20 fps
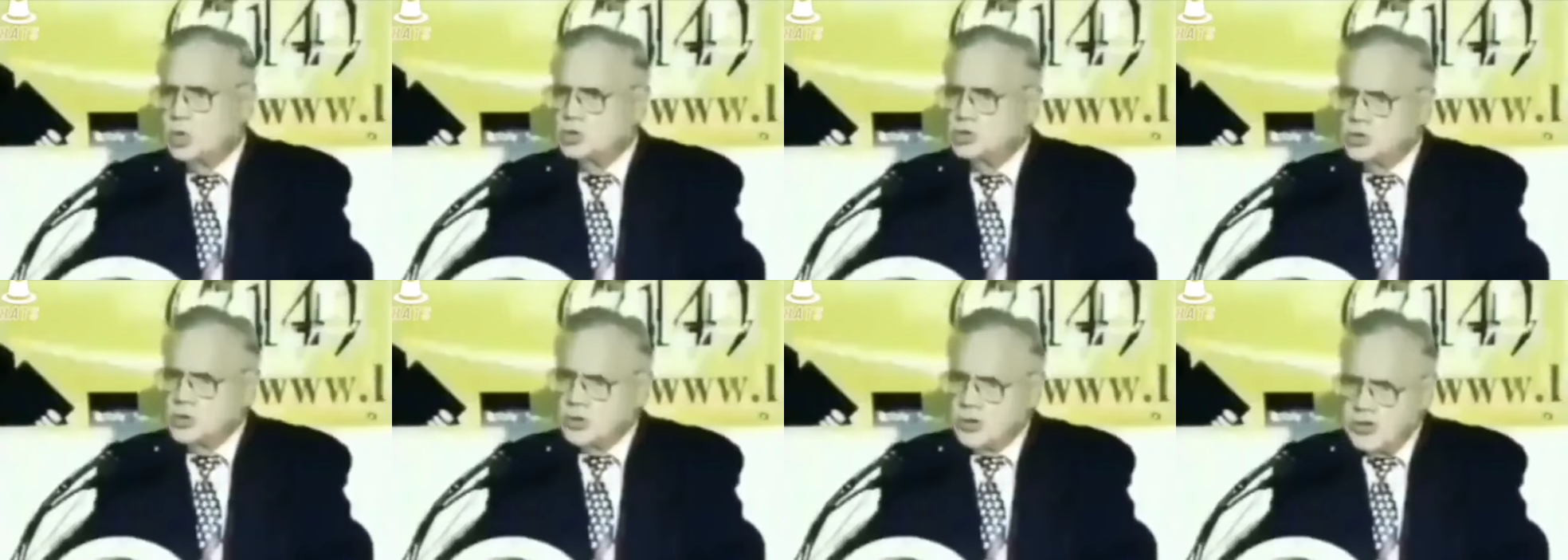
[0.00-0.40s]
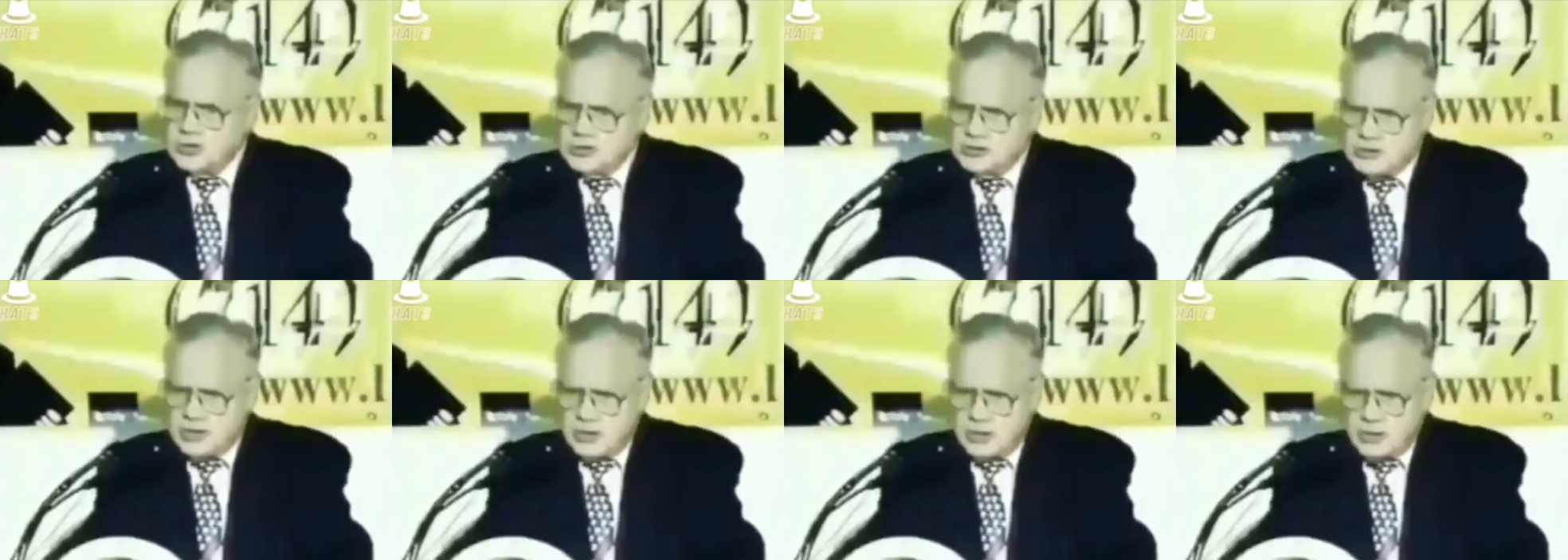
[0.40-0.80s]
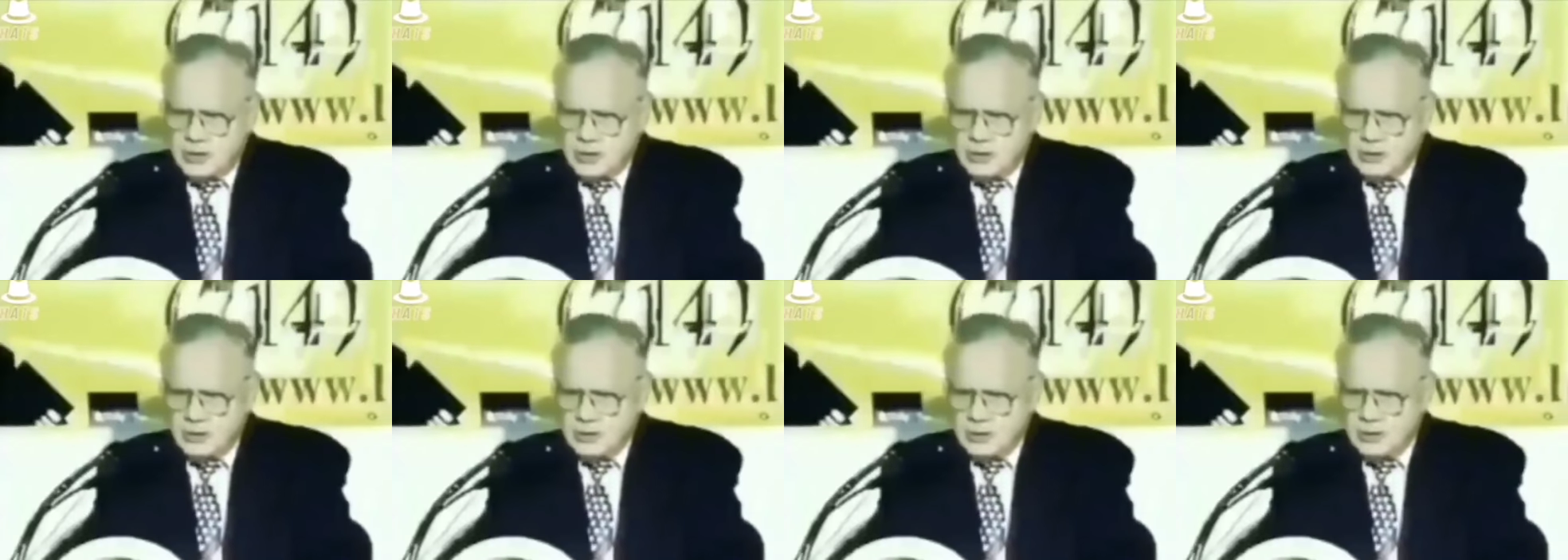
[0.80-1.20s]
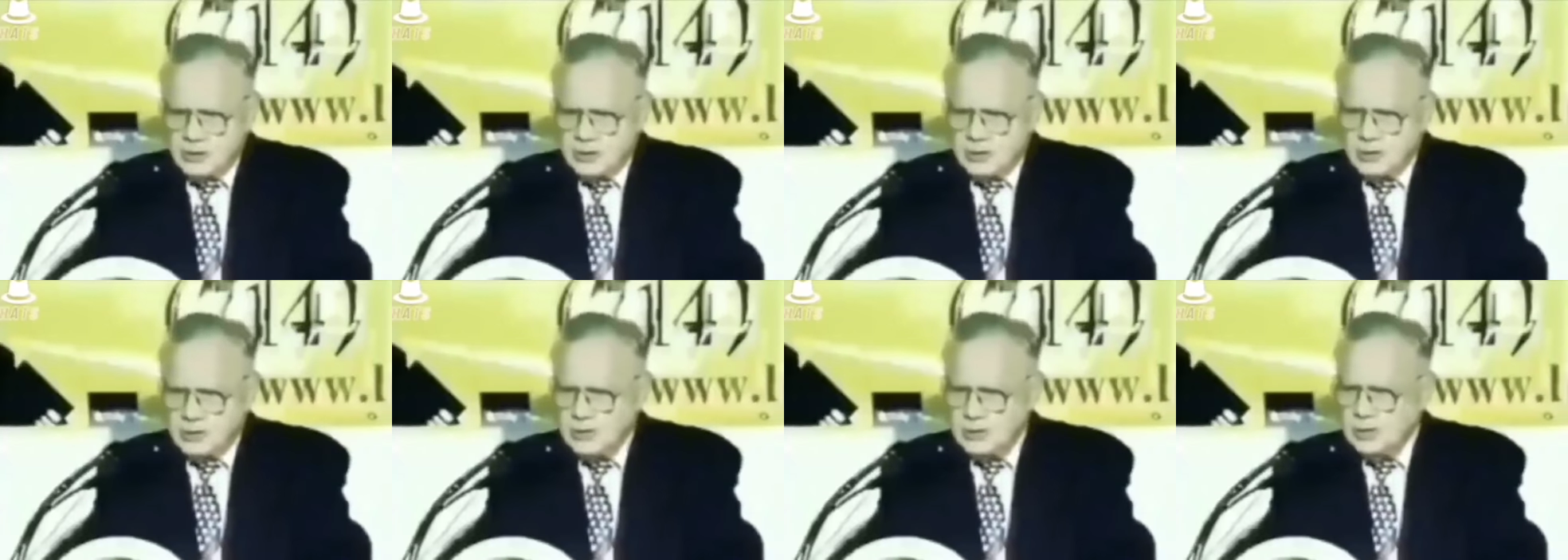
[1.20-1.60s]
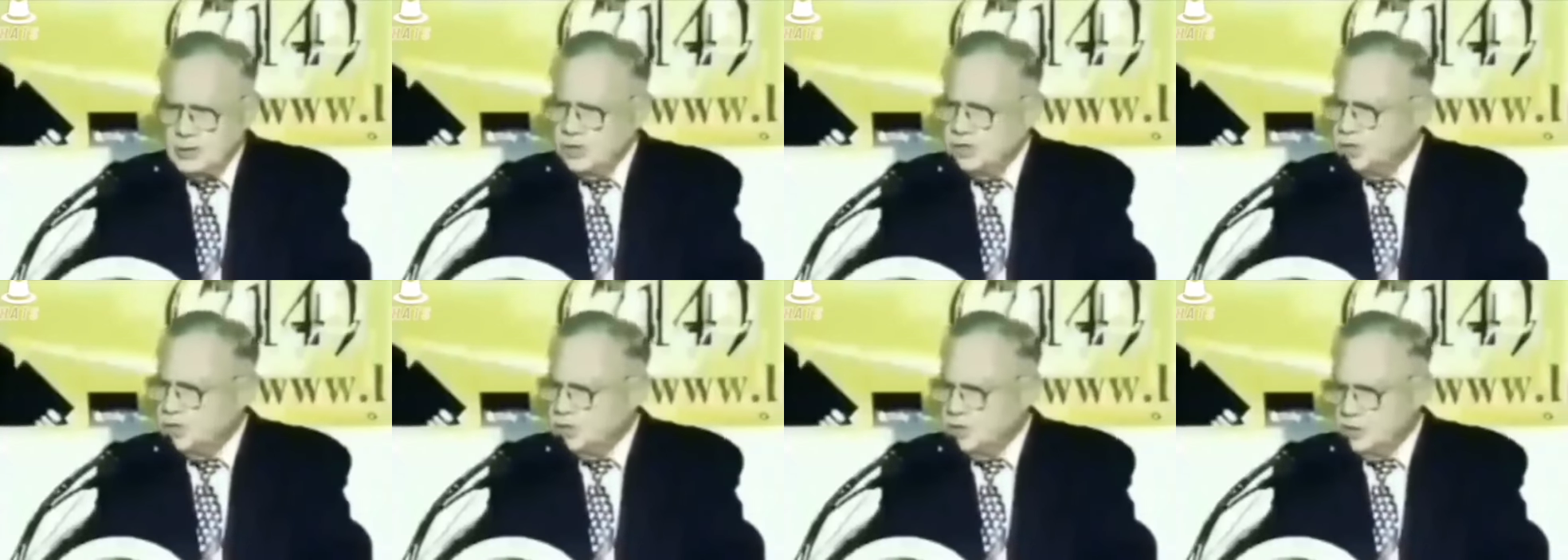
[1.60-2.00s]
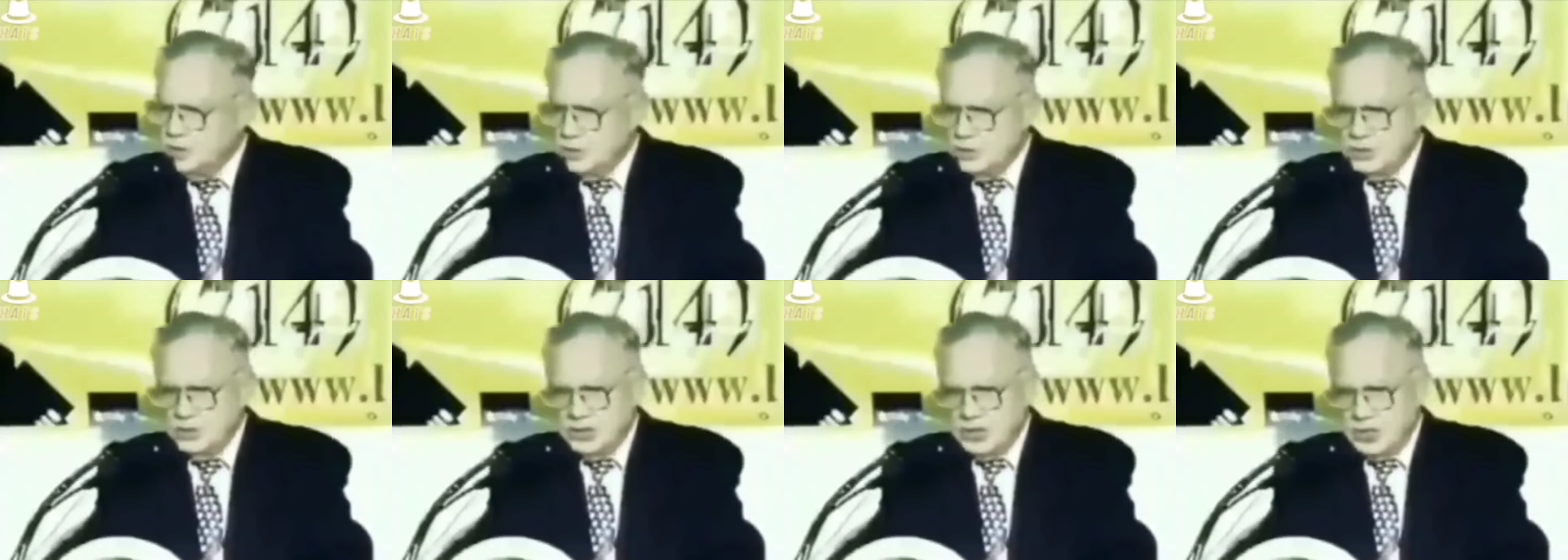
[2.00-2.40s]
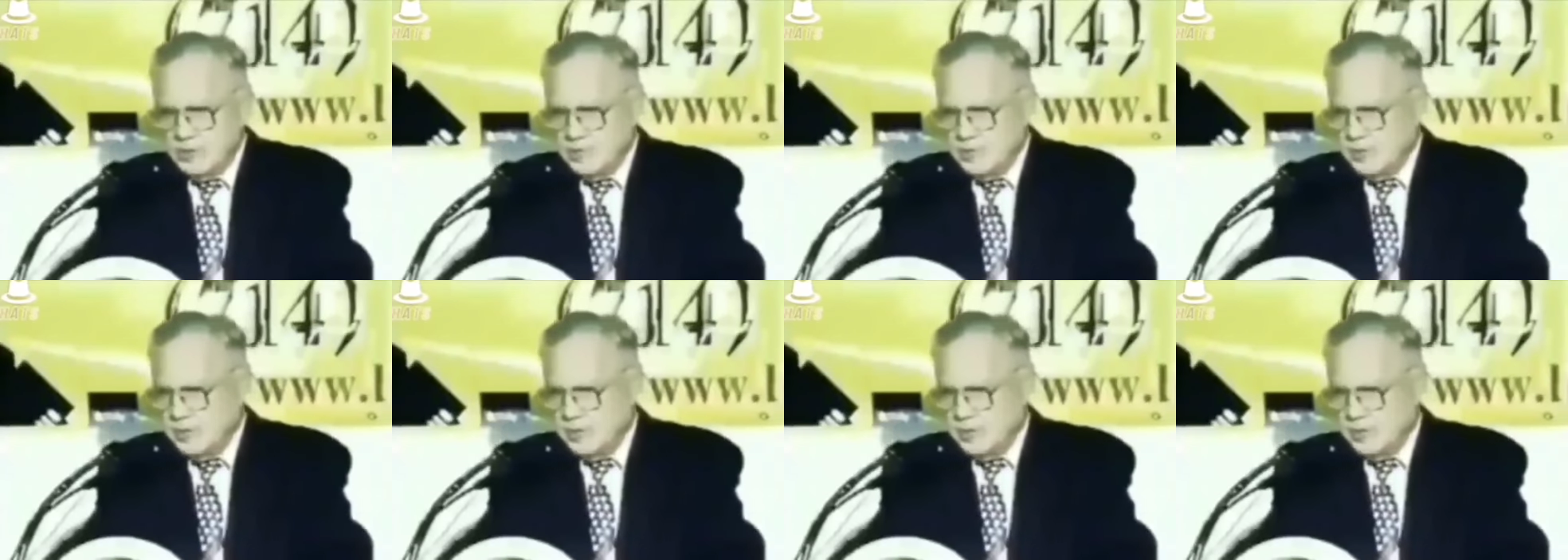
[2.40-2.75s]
World Trade Center, huge